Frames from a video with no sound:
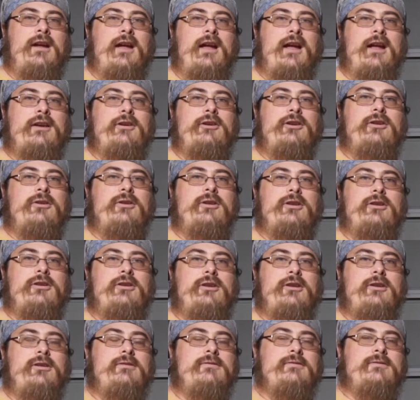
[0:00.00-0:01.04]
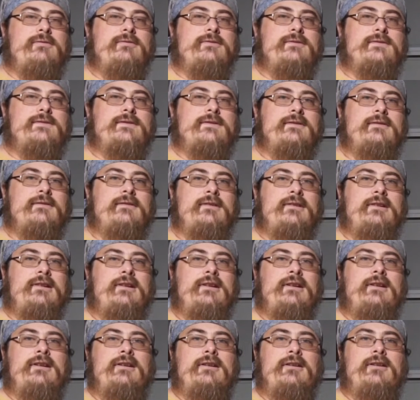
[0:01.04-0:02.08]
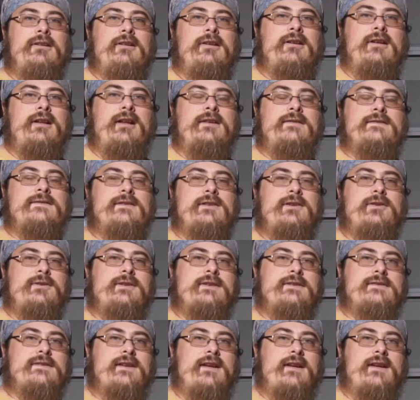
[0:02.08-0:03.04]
and you can use a series